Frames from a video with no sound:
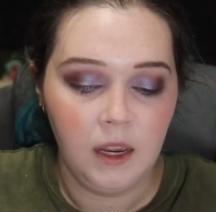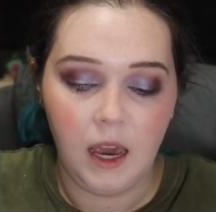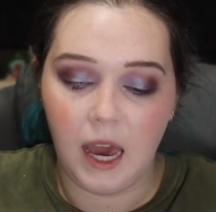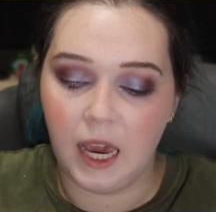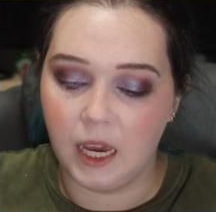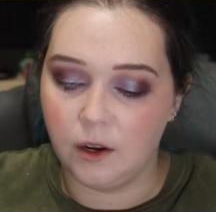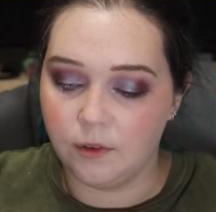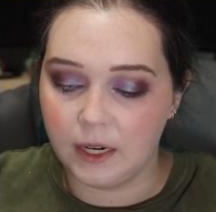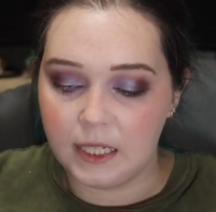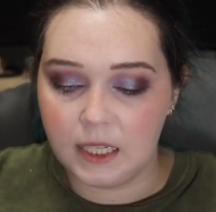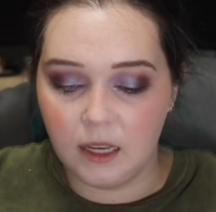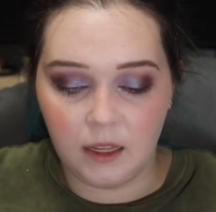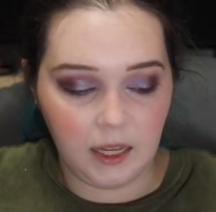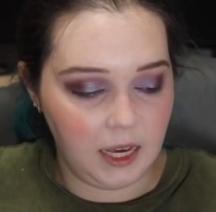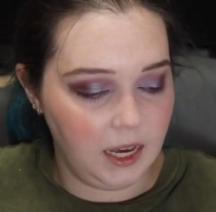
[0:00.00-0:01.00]
And
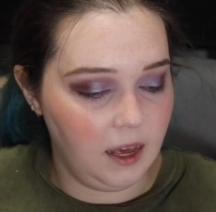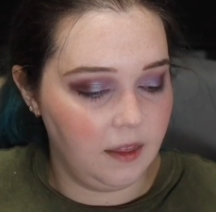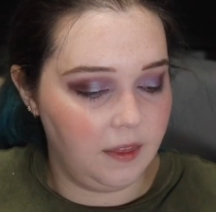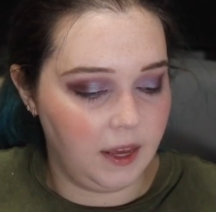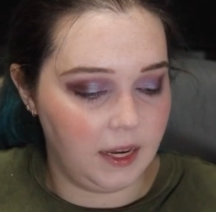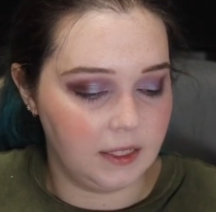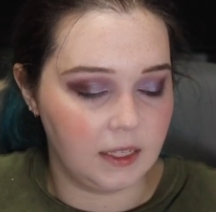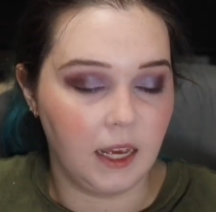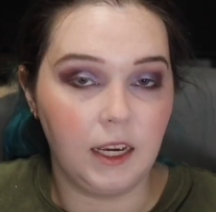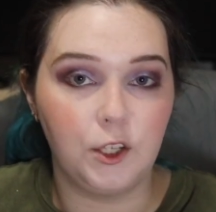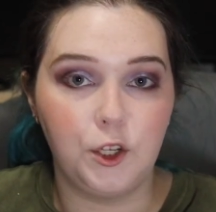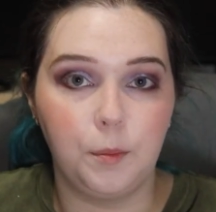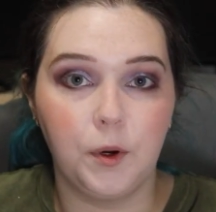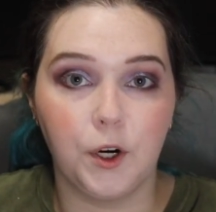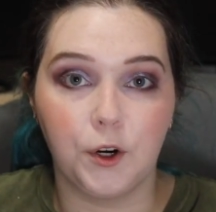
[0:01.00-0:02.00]
recently, these like
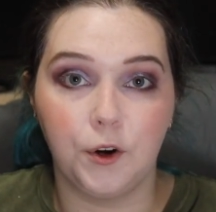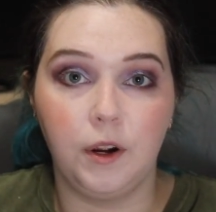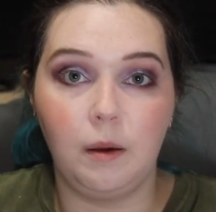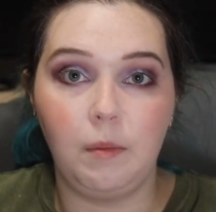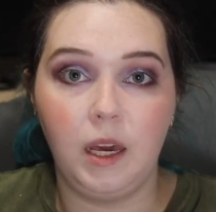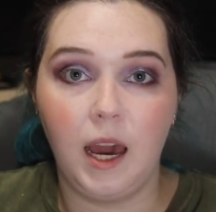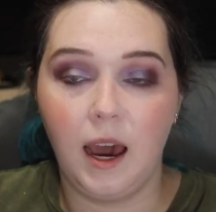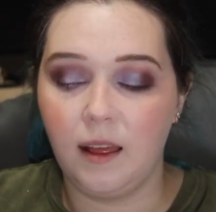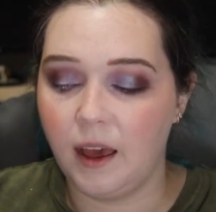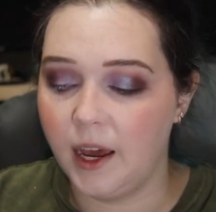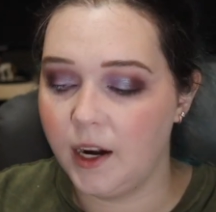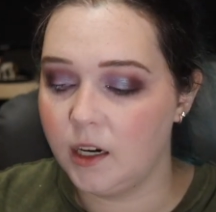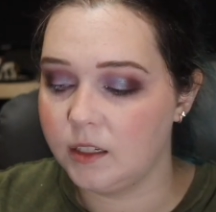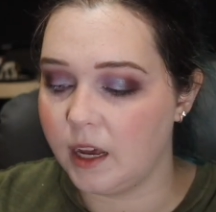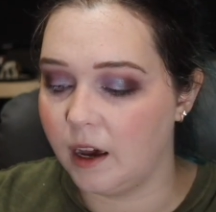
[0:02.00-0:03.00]
super creamy
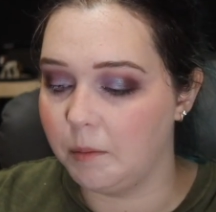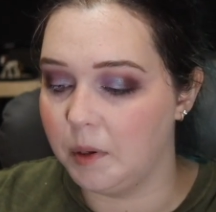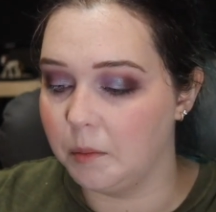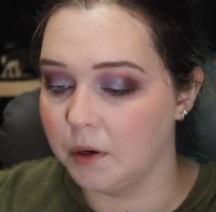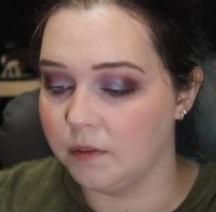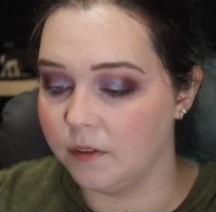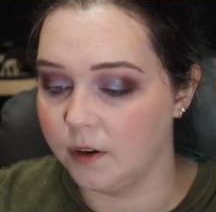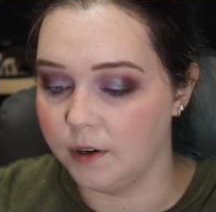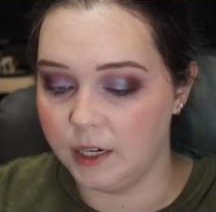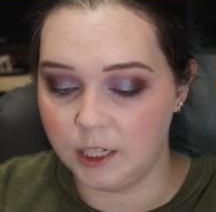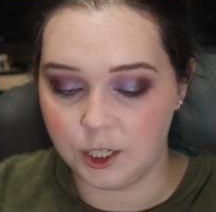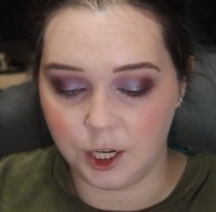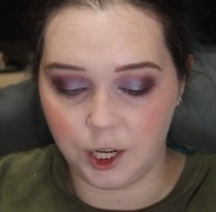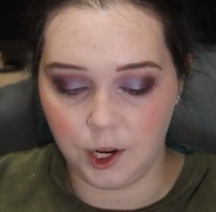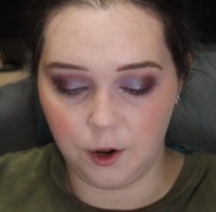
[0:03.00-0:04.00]
highlighters I've been preferring
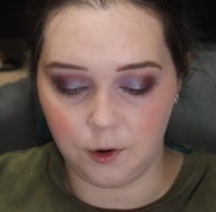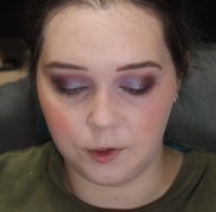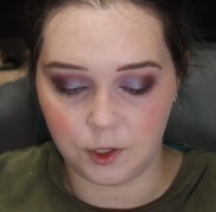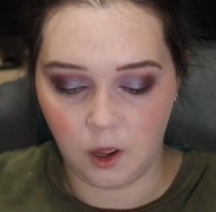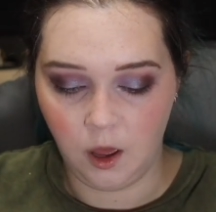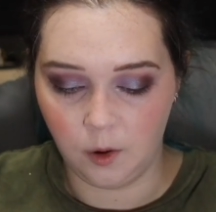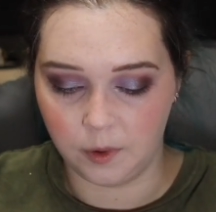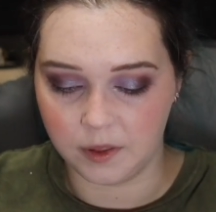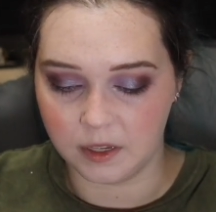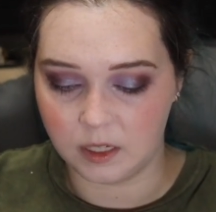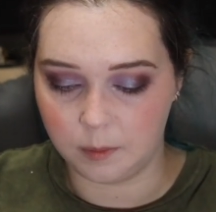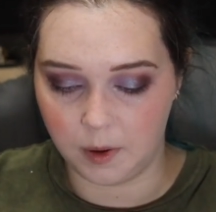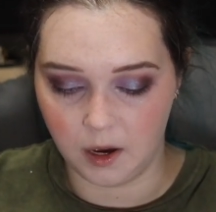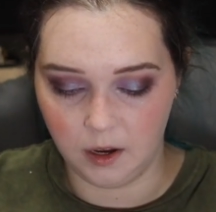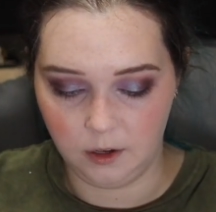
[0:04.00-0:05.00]
to use with a
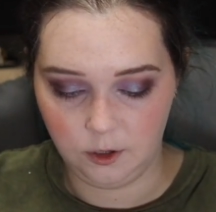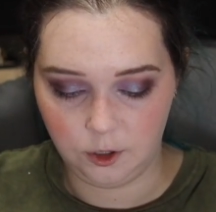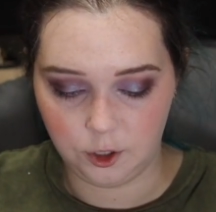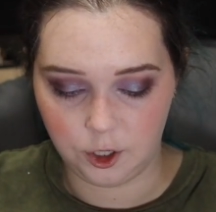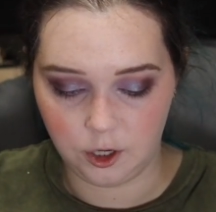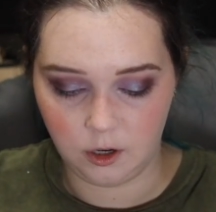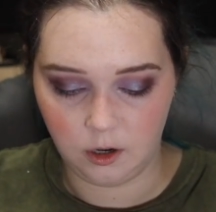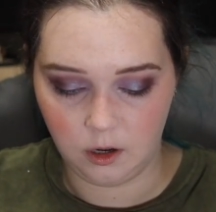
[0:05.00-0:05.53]
sponge.